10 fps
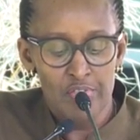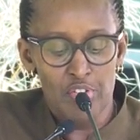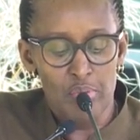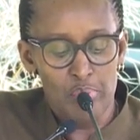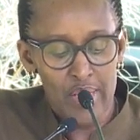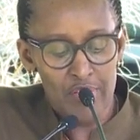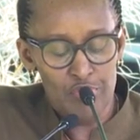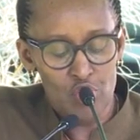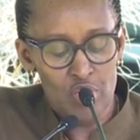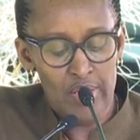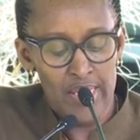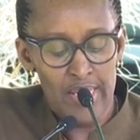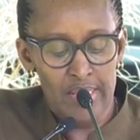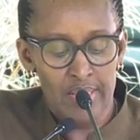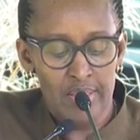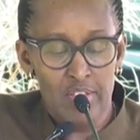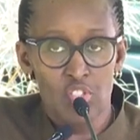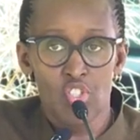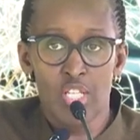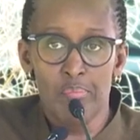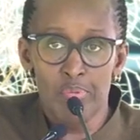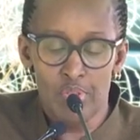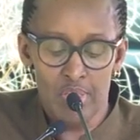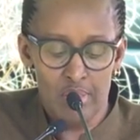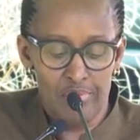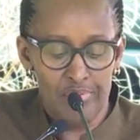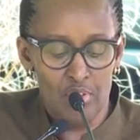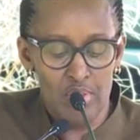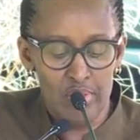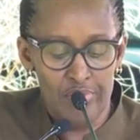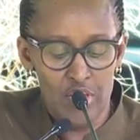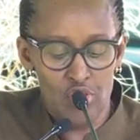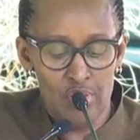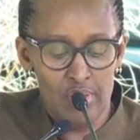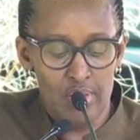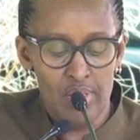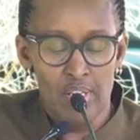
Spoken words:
for the bright future ahead, champions of conservation,